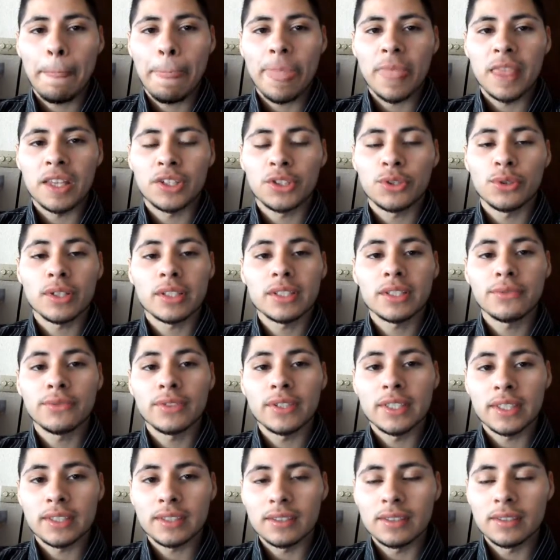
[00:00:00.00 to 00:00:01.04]
strictly for
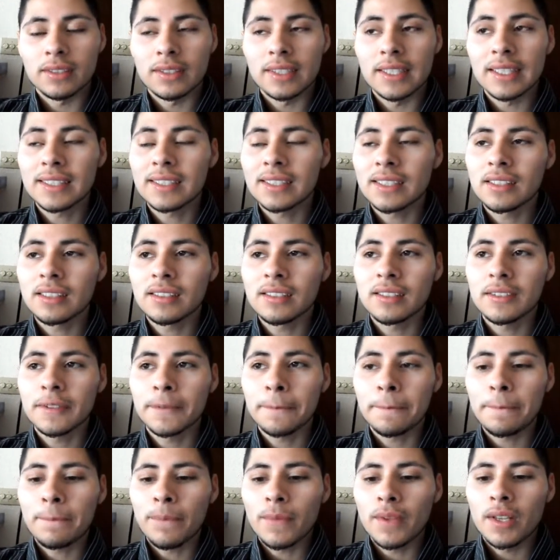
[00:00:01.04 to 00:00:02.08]
Ixies. Ixies,
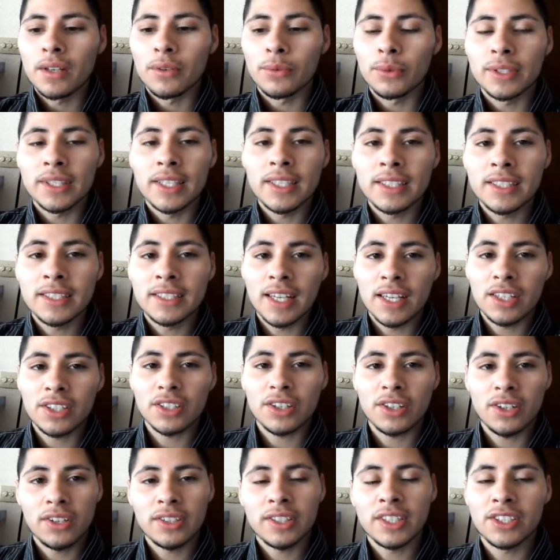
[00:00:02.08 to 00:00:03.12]
when they detach a
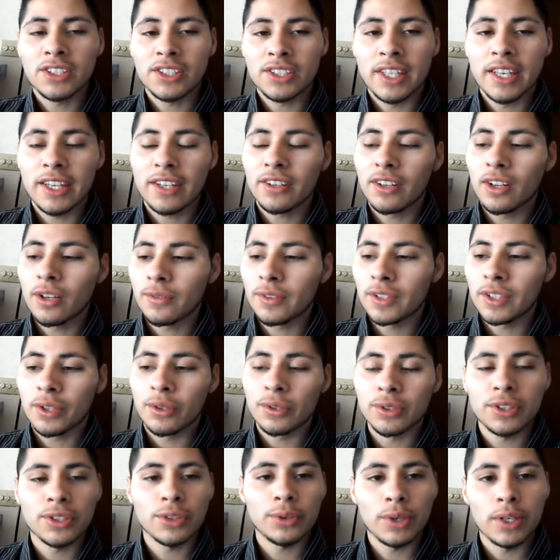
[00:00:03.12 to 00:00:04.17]
card, they just take it off and it goes
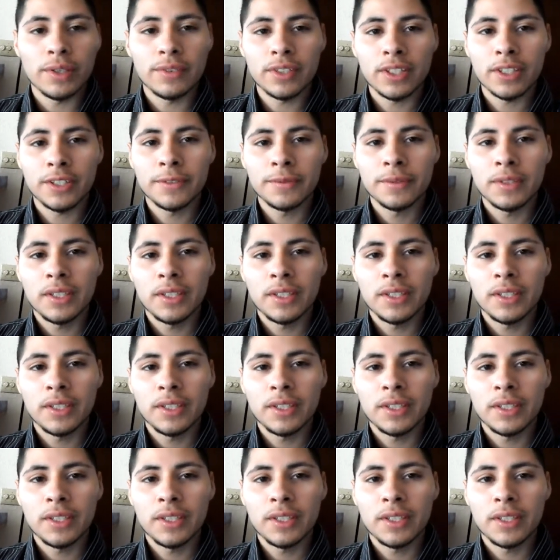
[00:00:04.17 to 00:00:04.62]
to the graveyard.